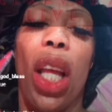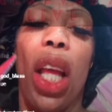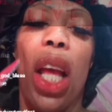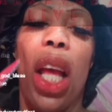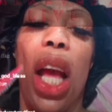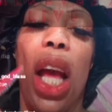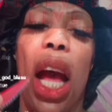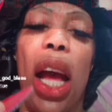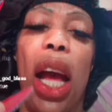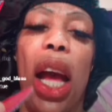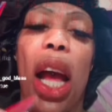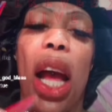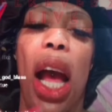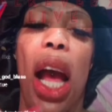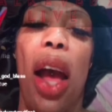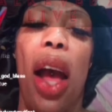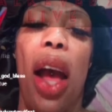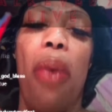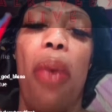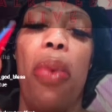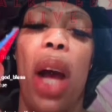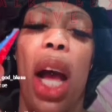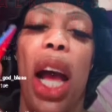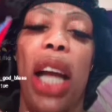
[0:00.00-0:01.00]

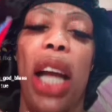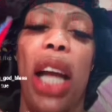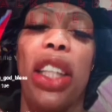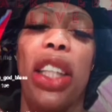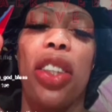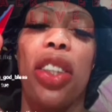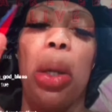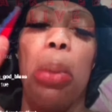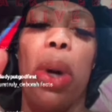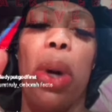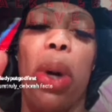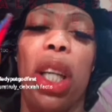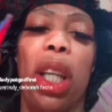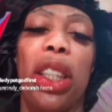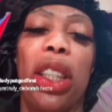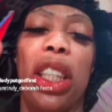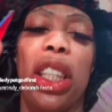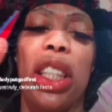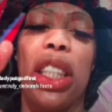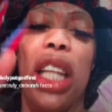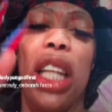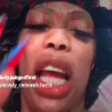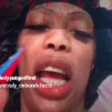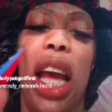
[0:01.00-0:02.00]
um, at some point in
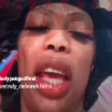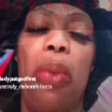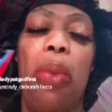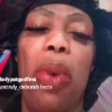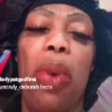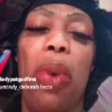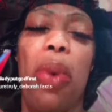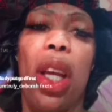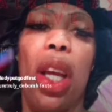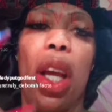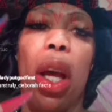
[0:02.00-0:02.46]
time,